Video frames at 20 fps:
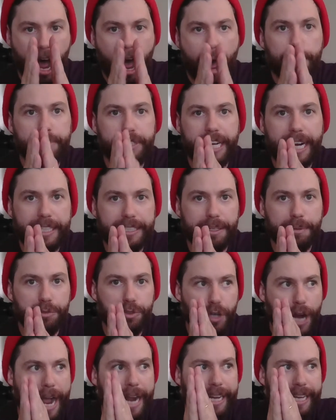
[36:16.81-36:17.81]
objects I'm
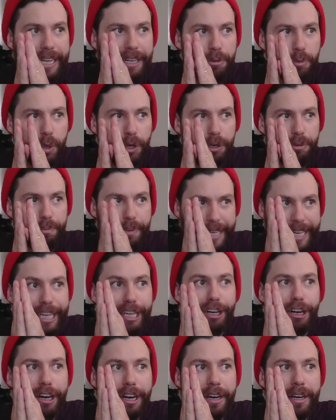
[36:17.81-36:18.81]
tracking were
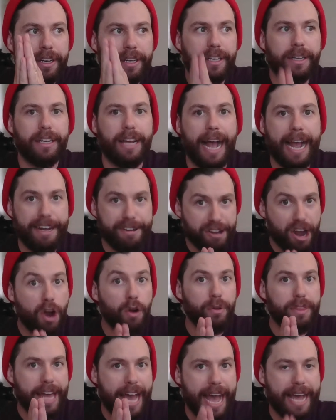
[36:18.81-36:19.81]
here. I
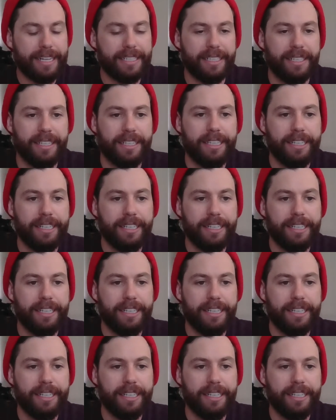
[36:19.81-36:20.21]
know that.